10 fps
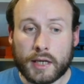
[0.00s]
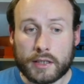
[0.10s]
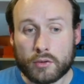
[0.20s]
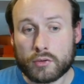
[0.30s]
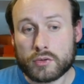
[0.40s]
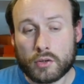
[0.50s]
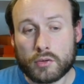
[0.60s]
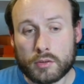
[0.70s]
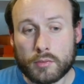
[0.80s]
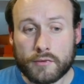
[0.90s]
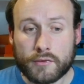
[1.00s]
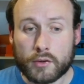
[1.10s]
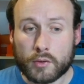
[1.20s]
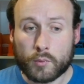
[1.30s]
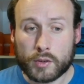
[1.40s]
a non-token
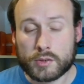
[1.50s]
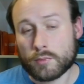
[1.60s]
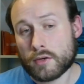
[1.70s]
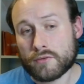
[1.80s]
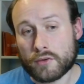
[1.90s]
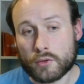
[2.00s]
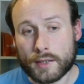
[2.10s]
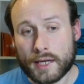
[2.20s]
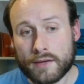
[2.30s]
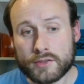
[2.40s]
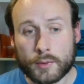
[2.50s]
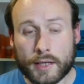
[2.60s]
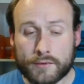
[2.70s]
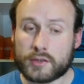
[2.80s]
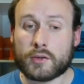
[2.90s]
merfolk and which merfolk we have. So
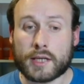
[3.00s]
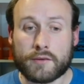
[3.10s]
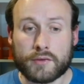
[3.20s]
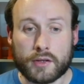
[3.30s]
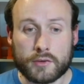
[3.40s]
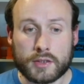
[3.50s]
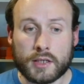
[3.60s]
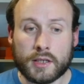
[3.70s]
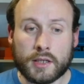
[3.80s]
we'll have to look out for those.